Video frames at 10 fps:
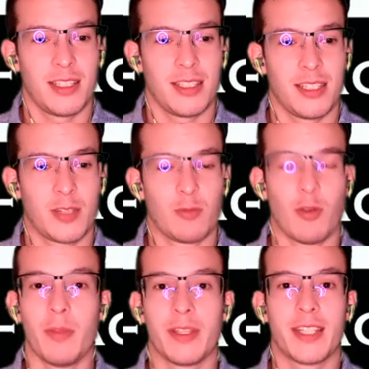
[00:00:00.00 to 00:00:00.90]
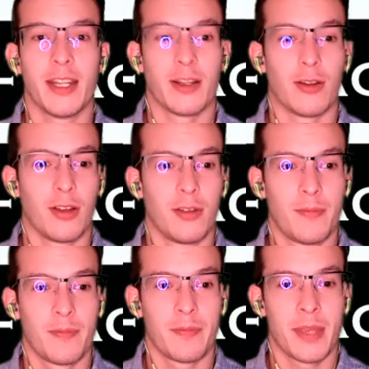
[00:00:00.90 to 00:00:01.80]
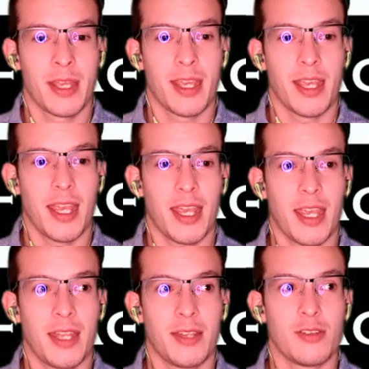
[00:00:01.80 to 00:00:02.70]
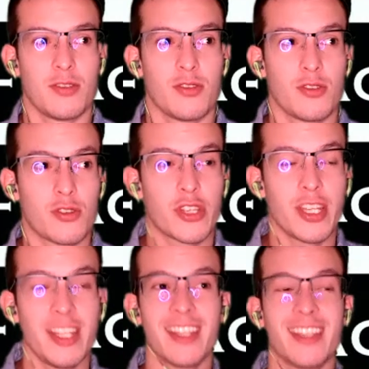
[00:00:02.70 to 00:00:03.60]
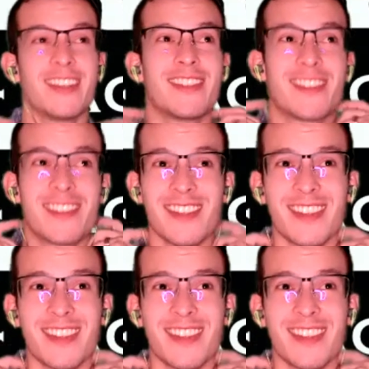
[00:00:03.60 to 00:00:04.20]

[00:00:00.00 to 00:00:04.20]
This woman's seen it all. And she is